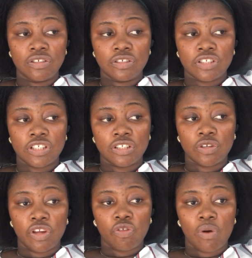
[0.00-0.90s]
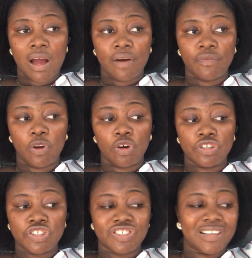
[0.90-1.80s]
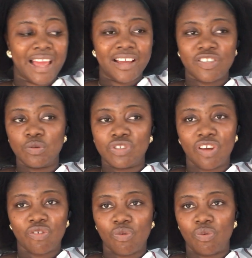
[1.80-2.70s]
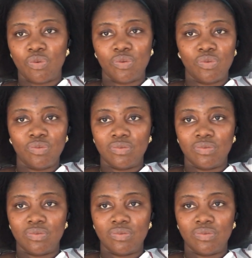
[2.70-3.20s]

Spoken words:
she's going to have lunch. Like, she'll just do,